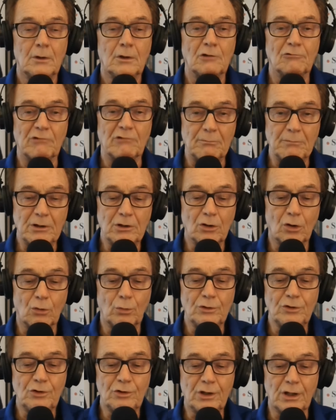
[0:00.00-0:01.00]
Let me know
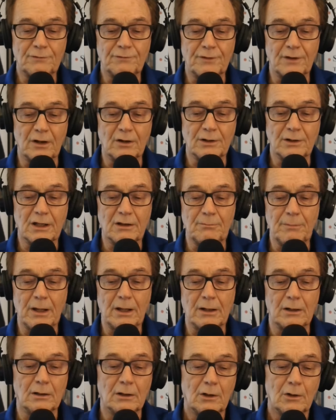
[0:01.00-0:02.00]
when you get there and give me
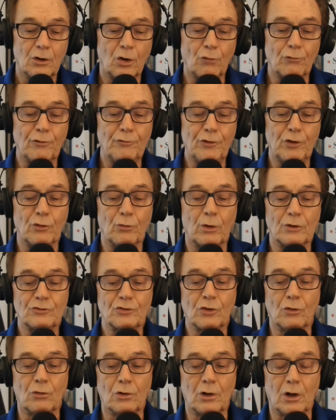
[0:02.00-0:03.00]
an overview of what's
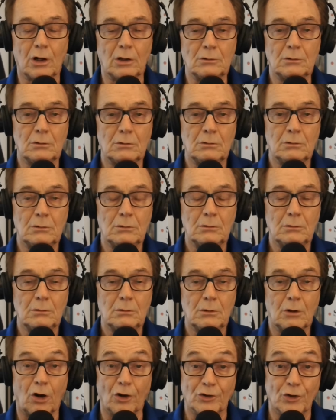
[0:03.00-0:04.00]
going on.
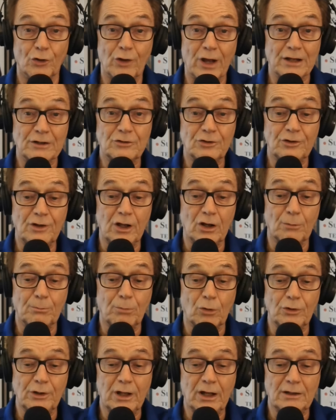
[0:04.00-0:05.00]
Are you headed to the
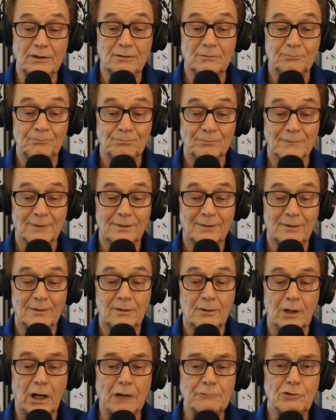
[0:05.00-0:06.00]
airport yet?"
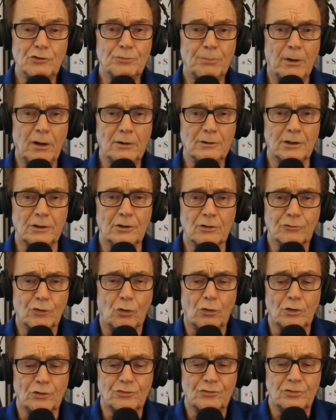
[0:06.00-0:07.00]
I responded, "Of
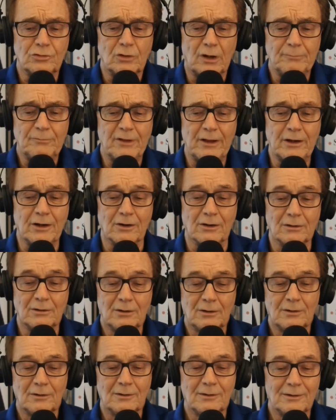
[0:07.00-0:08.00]
course, I'm
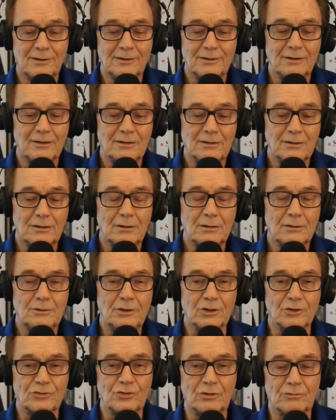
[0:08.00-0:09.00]
there."
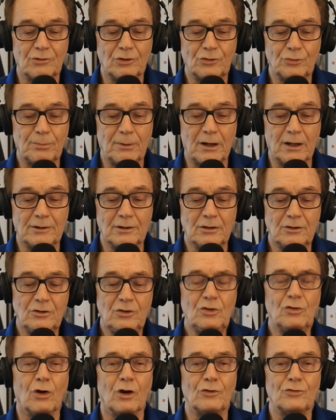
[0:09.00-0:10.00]
Dixon responded,
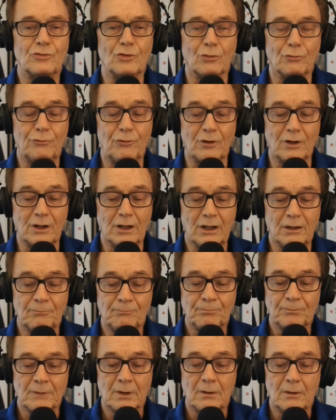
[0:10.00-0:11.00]
"You are so funny.
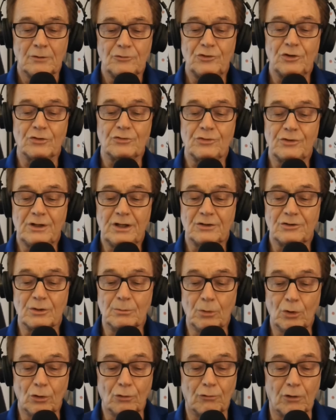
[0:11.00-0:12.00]
Just get to
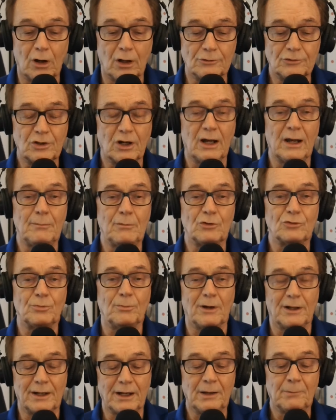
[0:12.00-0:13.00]
move on. Time is
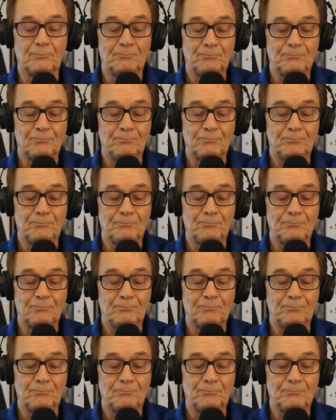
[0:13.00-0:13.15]
money."